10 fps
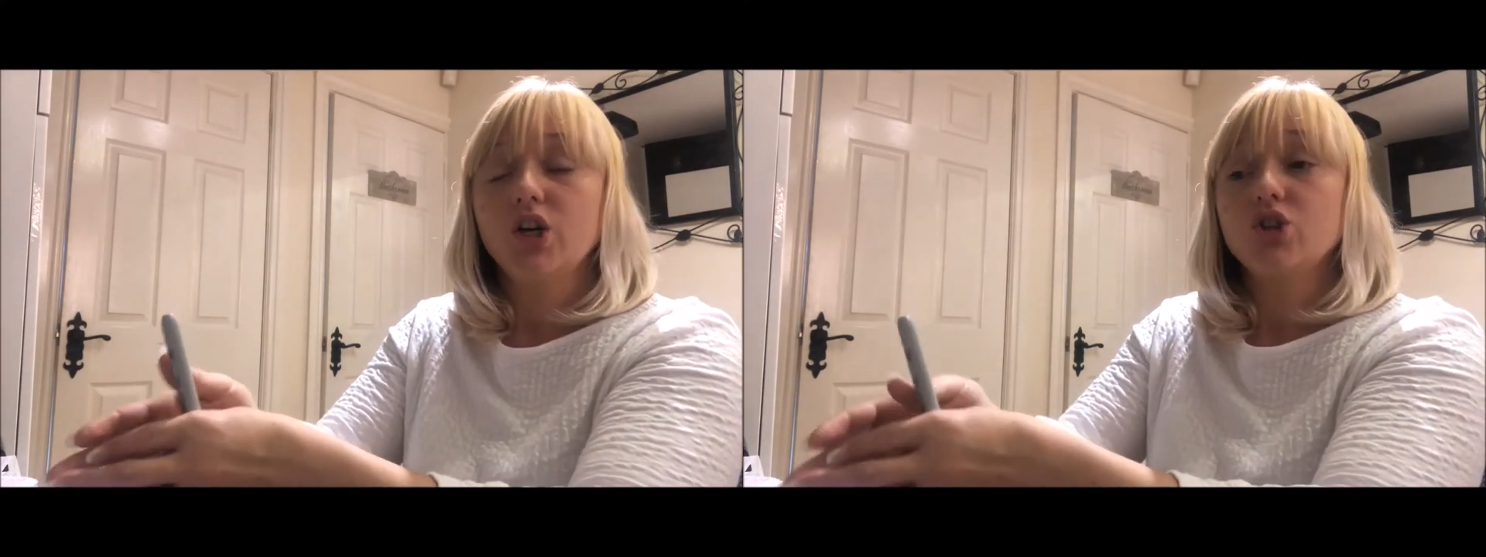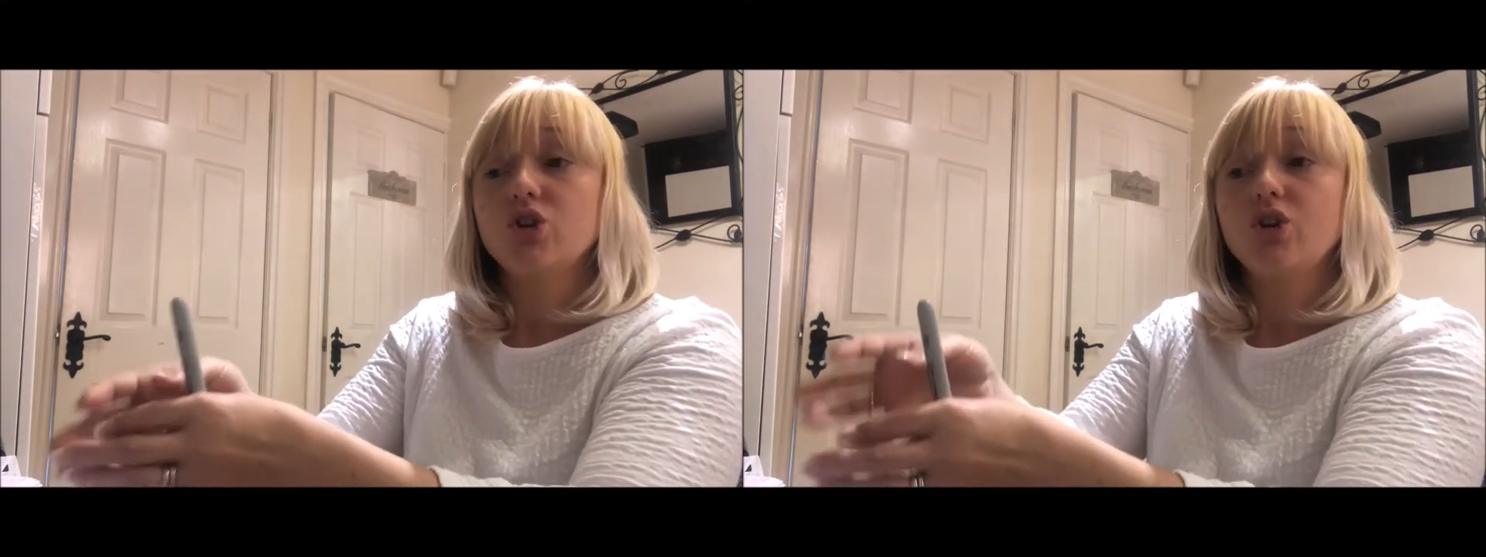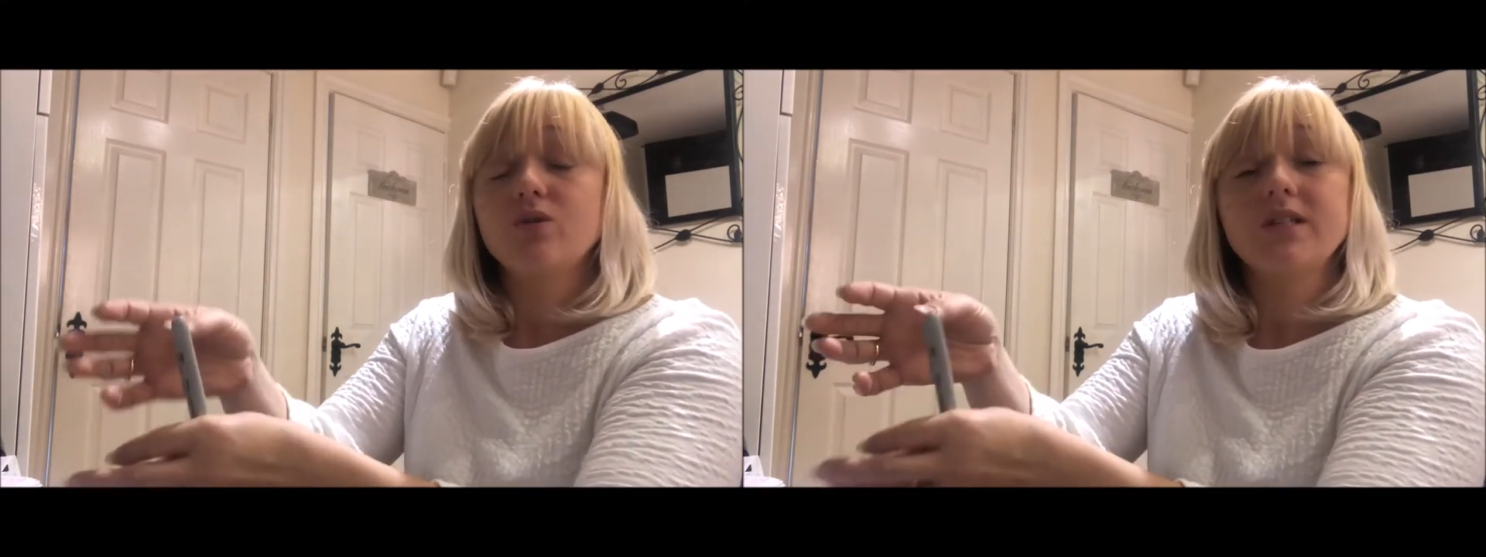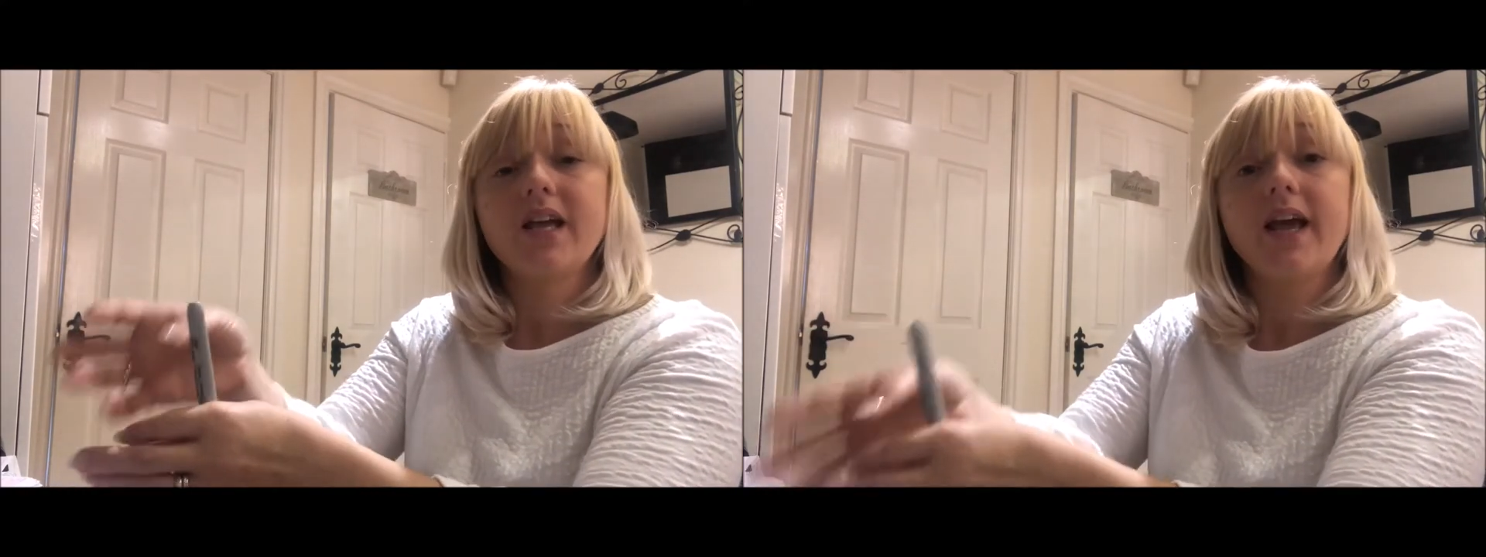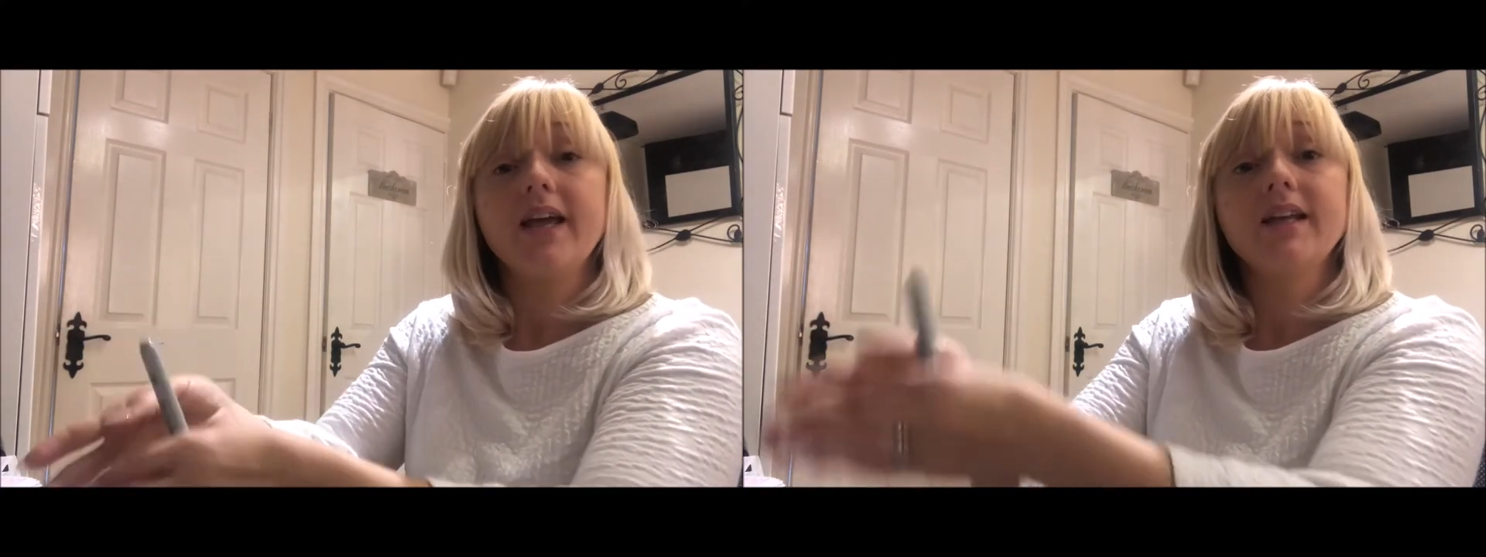So you
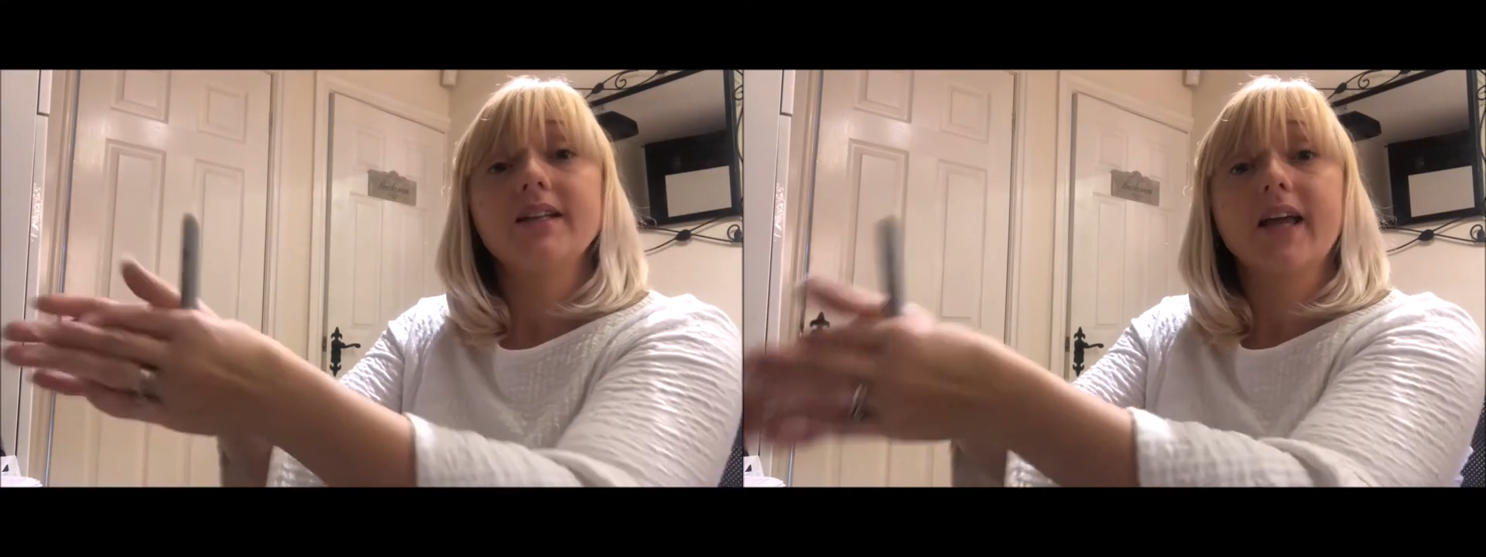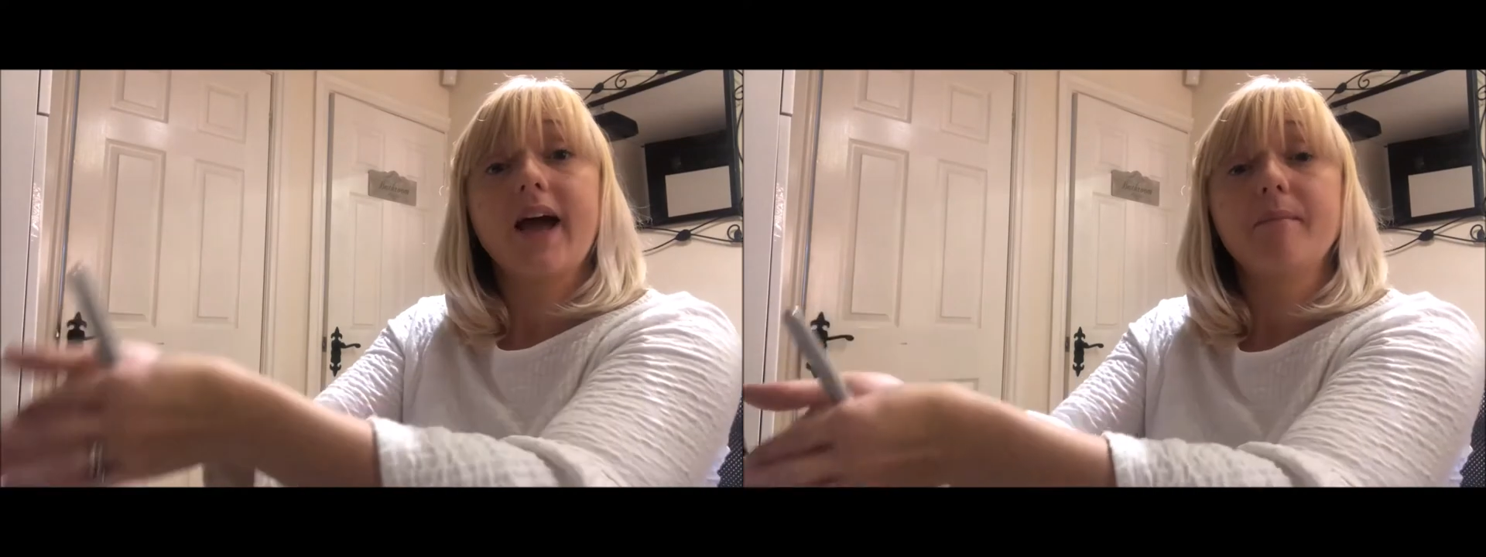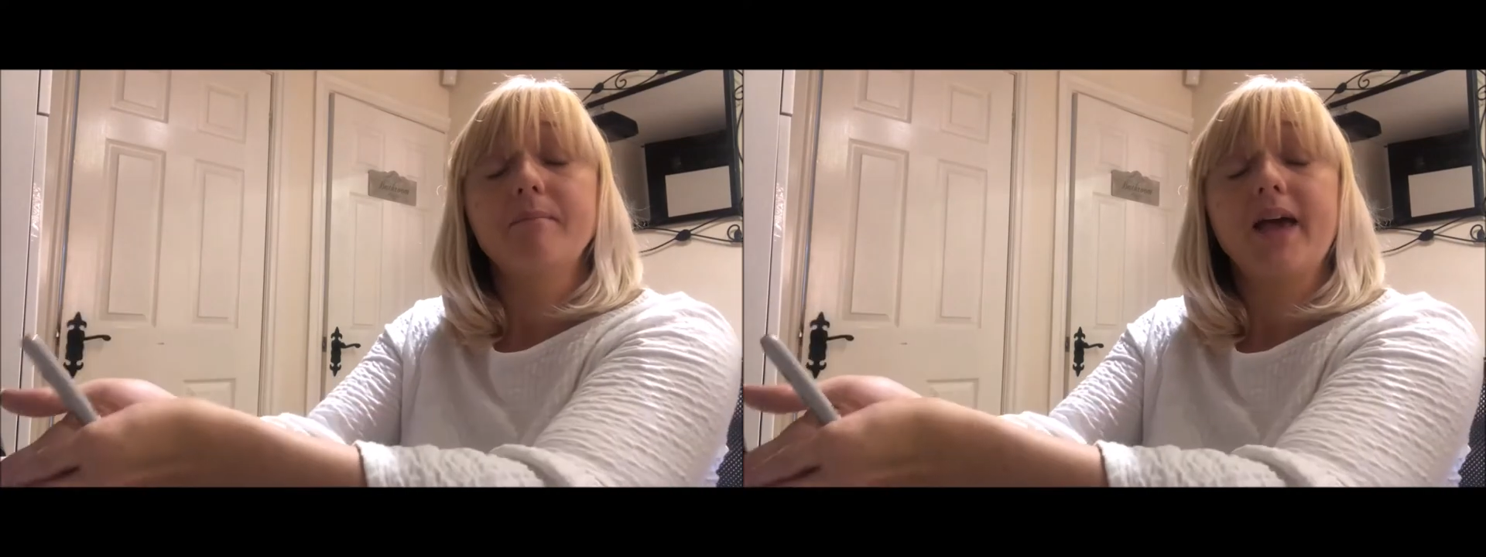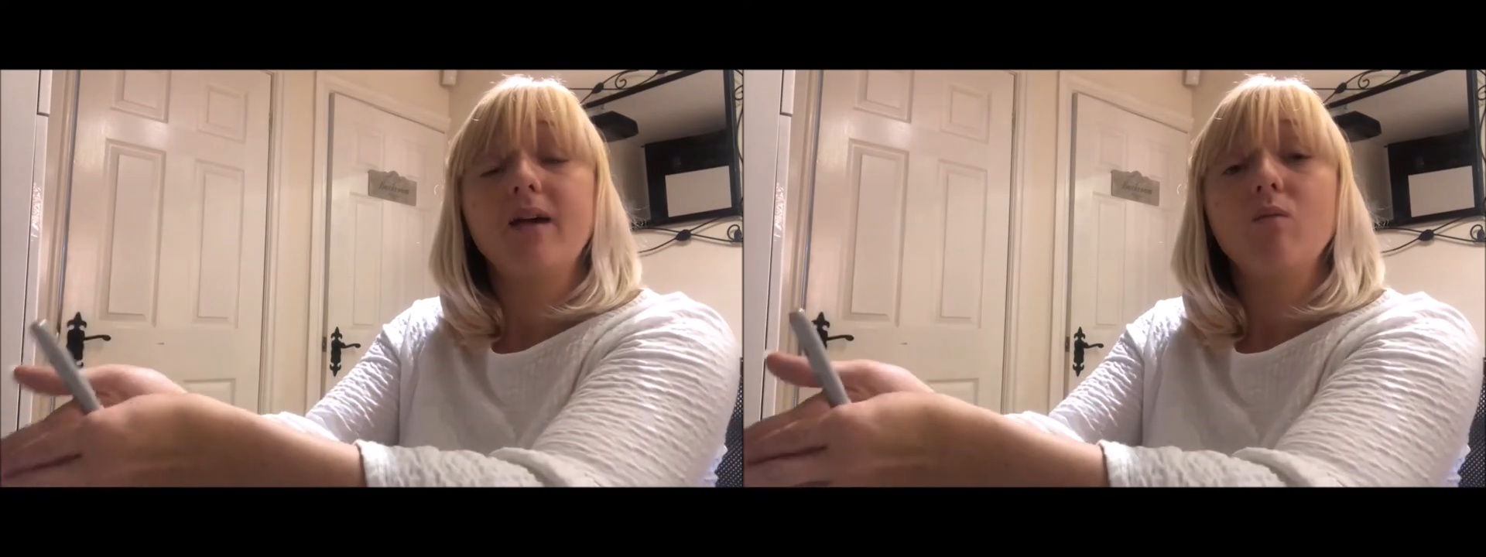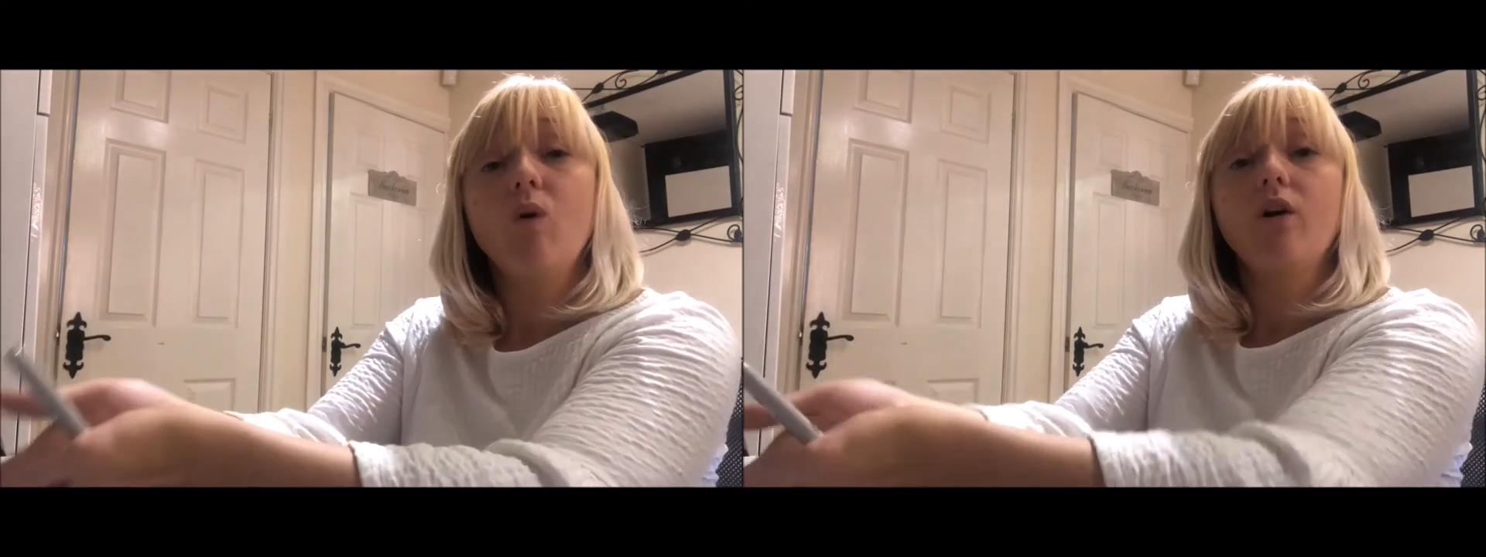take the
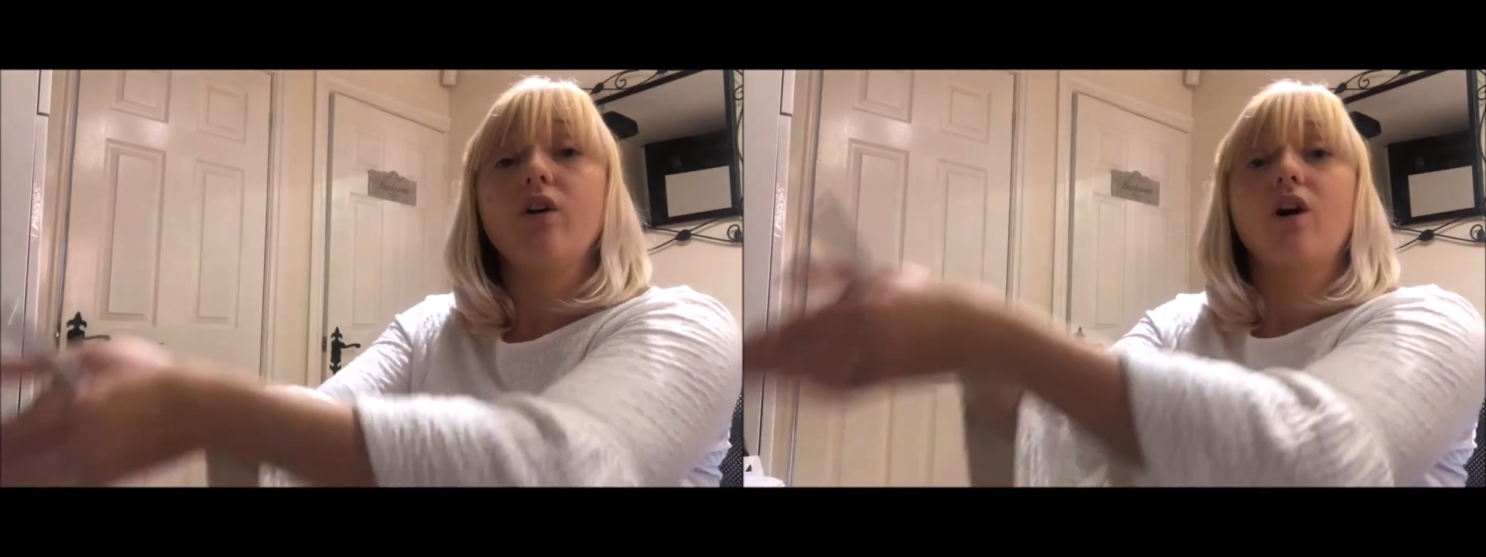campaign 1